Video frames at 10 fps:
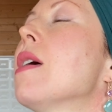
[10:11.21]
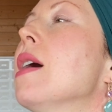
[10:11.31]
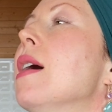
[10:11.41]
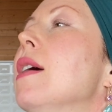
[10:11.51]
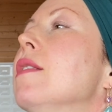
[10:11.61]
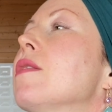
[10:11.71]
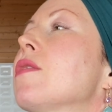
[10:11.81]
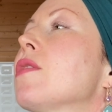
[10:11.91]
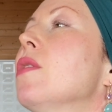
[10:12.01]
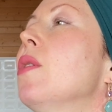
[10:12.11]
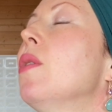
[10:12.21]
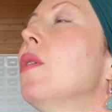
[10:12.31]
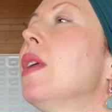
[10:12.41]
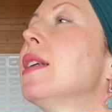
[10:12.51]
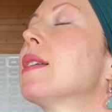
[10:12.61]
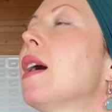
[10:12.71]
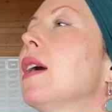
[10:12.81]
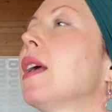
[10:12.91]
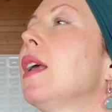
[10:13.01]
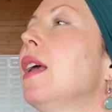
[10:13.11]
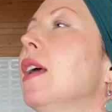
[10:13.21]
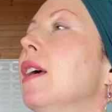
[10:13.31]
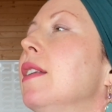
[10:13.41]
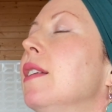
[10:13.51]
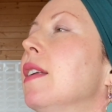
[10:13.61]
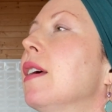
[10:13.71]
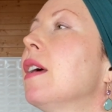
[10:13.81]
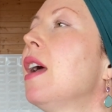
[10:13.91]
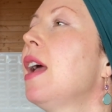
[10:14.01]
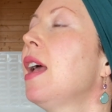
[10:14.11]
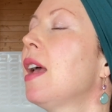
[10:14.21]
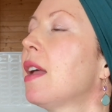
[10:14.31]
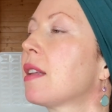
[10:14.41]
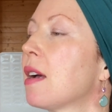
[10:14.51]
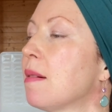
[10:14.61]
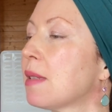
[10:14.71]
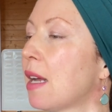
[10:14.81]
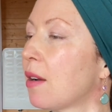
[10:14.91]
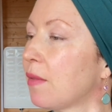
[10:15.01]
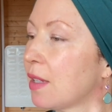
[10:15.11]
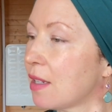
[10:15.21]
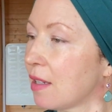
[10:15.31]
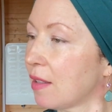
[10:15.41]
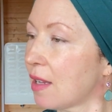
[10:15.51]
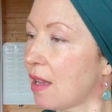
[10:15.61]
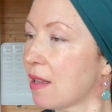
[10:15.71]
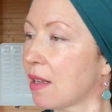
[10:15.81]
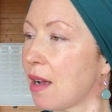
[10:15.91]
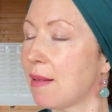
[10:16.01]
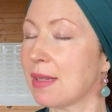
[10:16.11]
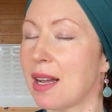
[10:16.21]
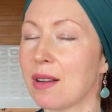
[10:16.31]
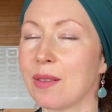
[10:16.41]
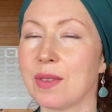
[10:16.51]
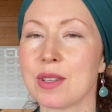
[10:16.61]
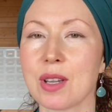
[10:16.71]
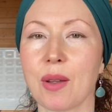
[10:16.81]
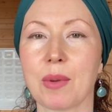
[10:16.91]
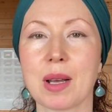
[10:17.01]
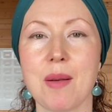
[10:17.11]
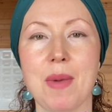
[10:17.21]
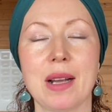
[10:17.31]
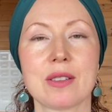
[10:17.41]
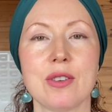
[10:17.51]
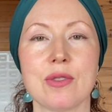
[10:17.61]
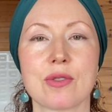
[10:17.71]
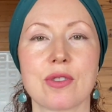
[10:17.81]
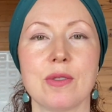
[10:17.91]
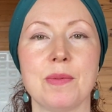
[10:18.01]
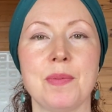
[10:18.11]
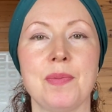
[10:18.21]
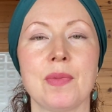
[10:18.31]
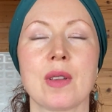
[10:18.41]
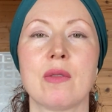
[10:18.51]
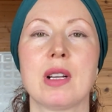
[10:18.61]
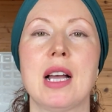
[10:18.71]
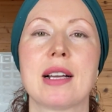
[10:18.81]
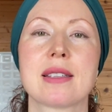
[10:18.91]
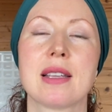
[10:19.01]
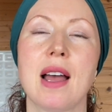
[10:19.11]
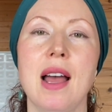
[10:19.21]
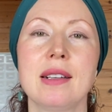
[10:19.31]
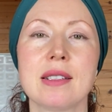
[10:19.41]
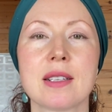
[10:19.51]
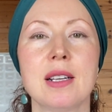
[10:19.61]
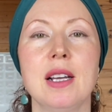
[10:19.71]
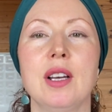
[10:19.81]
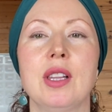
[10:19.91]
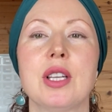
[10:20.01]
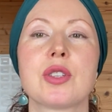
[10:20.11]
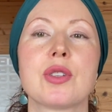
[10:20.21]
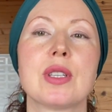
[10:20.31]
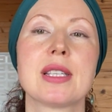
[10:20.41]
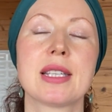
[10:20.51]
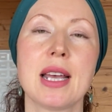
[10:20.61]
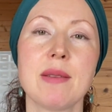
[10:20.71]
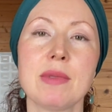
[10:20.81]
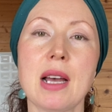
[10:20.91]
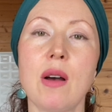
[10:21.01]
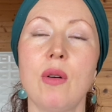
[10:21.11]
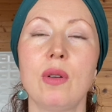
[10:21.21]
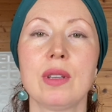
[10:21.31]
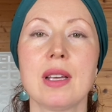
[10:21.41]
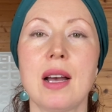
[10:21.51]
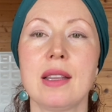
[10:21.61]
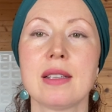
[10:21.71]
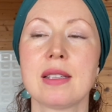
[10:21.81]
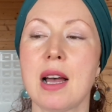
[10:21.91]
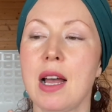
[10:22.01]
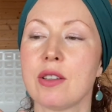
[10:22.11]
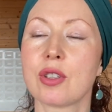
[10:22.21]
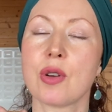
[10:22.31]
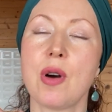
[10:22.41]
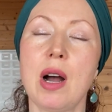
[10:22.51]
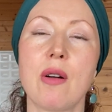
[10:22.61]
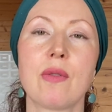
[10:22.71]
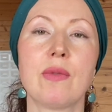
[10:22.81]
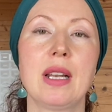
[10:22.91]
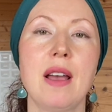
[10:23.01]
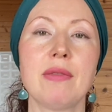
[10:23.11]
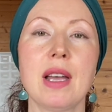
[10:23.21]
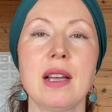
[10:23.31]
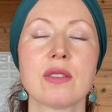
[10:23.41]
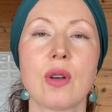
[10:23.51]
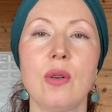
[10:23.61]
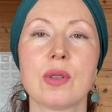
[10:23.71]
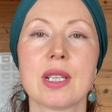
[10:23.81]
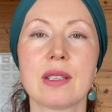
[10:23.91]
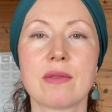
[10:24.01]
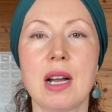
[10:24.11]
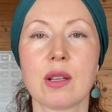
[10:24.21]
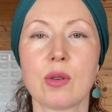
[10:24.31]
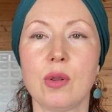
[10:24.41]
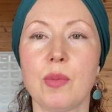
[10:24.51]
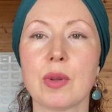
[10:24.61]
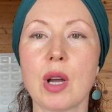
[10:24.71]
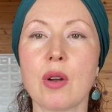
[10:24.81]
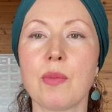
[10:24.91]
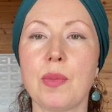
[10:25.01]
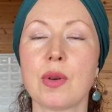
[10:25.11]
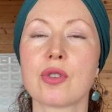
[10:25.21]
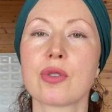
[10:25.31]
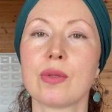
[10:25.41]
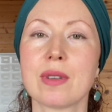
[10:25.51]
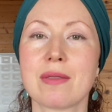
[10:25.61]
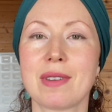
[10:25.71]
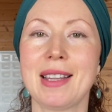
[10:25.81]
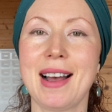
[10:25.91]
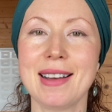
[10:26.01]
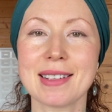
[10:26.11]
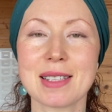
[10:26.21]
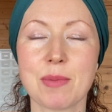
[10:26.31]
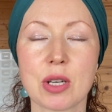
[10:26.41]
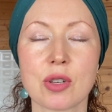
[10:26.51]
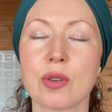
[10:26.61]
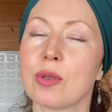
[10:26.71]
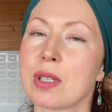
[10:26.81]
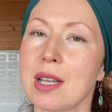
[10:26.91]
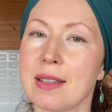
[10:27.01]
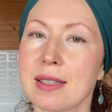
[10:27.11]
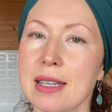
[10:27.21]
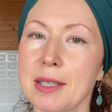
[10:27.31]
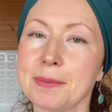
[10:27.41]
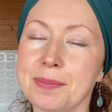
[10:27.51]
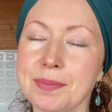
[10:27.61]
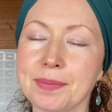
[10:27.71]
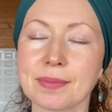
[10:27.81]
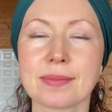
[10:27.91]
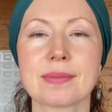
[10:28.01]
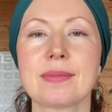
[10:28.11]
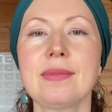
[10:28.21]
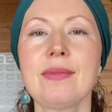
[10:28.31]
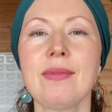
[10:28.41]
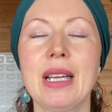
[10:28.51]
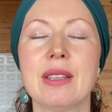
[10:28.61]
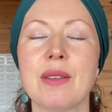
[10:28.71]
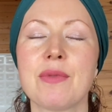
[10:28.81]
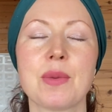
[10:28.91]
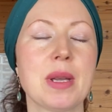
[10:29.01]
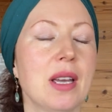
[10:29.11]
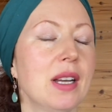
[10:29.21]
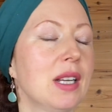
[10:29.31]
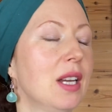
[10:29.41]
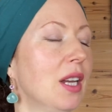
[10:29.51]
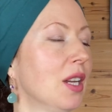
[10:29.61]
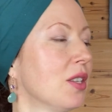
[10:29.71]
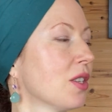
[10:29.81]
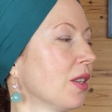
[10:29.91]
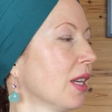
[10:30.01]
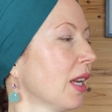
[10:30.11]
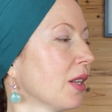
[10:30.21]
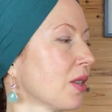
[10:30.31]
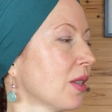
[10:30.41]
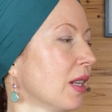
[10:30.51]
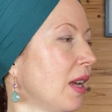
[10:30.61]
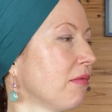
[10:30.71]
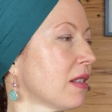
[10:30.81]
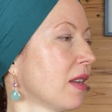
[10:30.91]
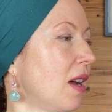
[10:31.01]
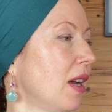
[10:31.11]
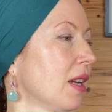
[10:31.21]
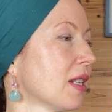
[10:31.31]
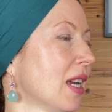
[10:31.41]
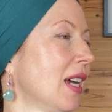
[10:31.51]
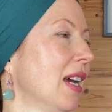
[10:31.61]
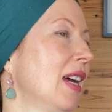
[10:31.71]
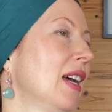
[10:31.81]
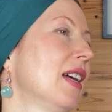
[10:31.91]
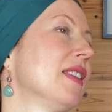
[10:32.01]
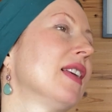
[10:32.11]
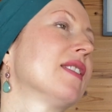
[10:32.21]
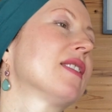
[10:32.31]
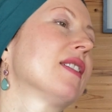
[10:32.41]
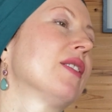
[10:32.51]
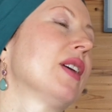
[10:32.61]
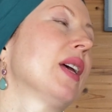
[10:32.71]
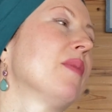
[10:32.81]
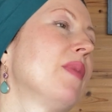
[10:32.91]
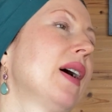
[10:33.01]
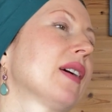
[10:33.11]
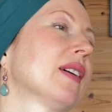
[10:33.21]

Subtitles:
and slowly tongue in, head comes out of the tilt and then comes out of the turn. We come back to neutral. Relax the hand. Let's do the same now on the other side. So our left hand's holding the right collarbone, our both shoulders relax, make sure you're not tensing. And then from here, turn the head to the left side and then tilt the head back.